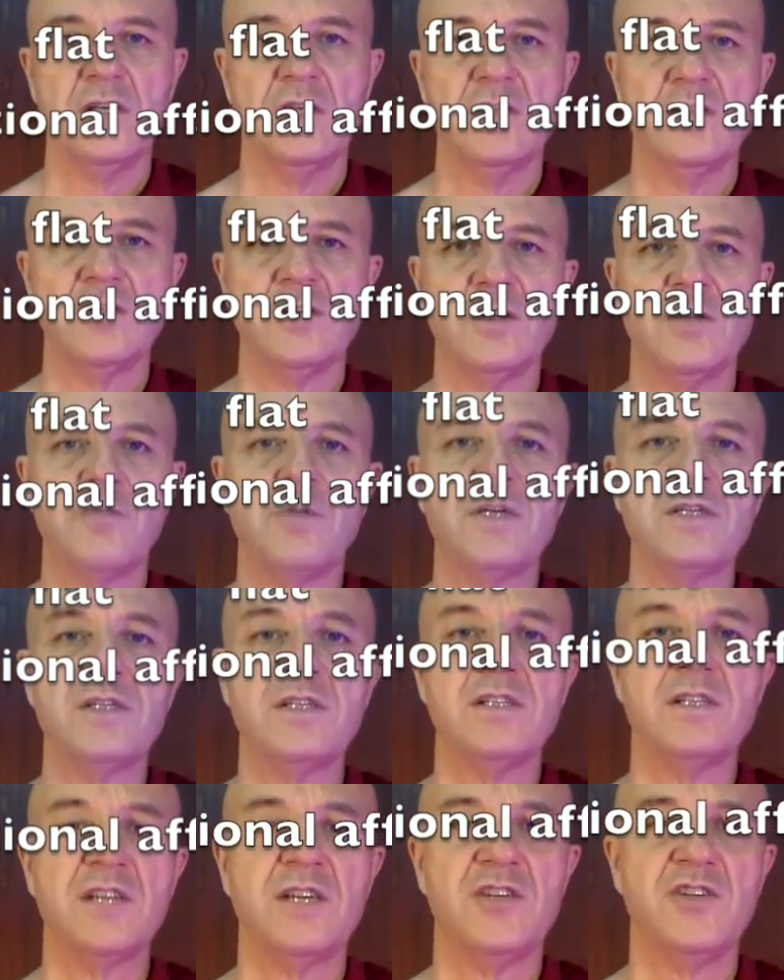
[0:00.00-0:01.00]
So the
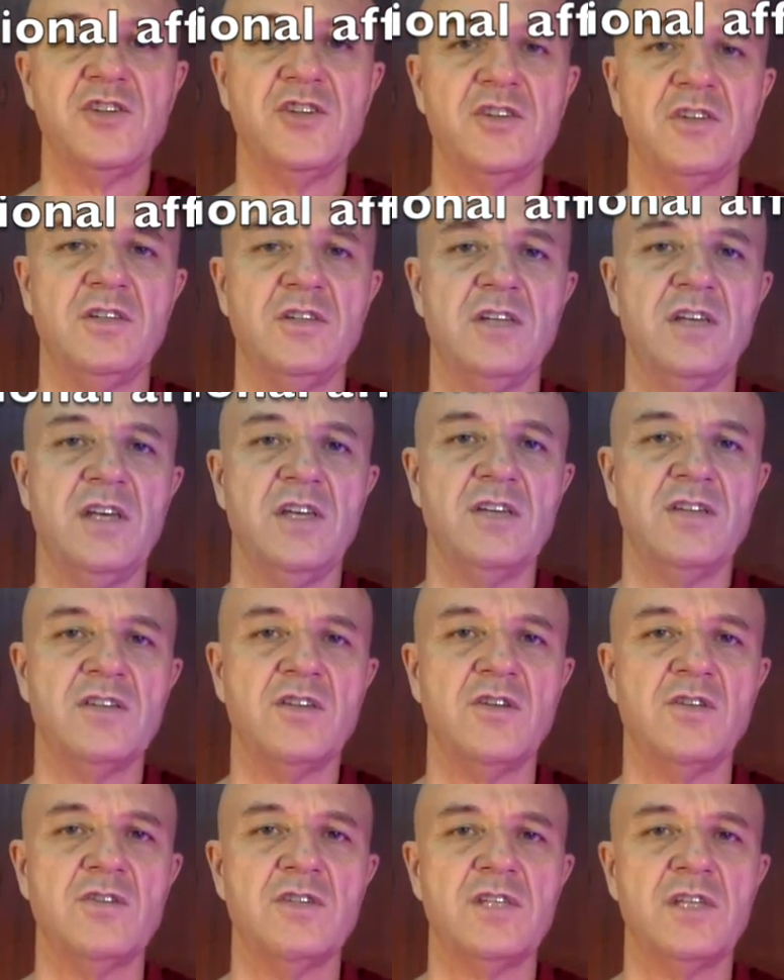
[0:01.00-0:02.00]
presentation is
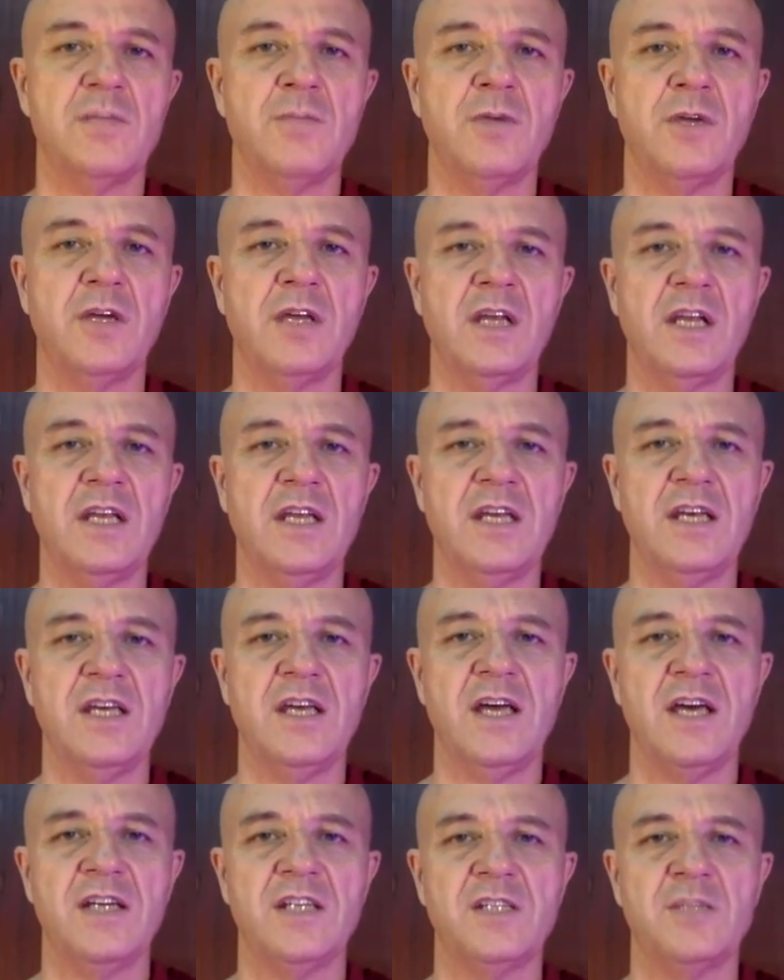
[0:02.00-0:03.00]
not typically
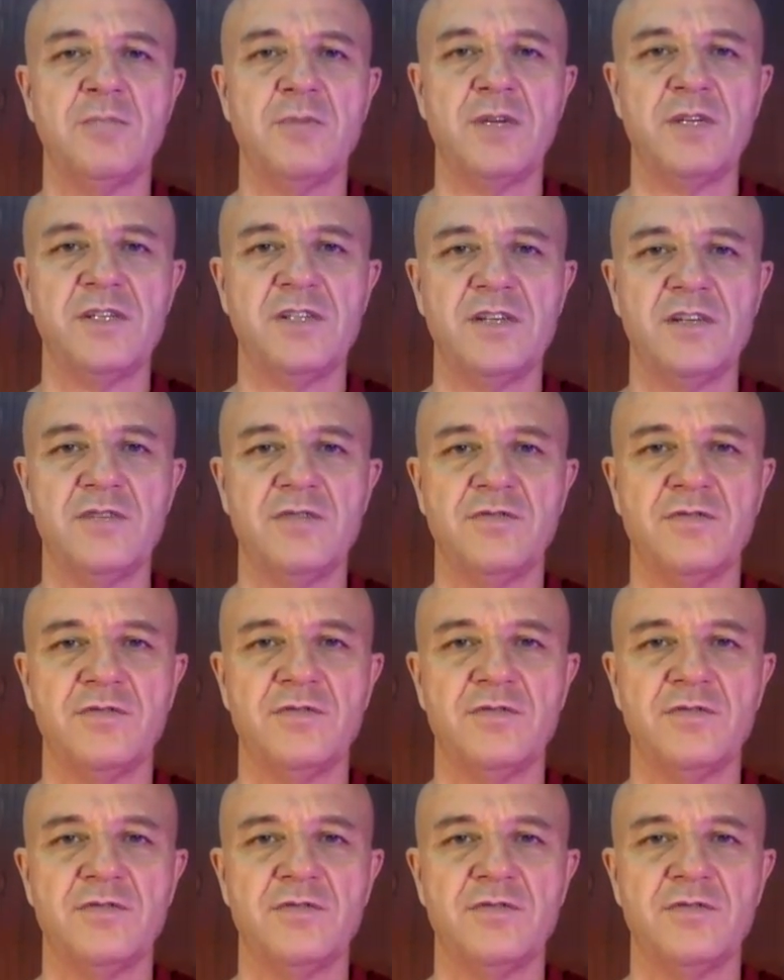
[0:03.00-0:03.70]
expressive.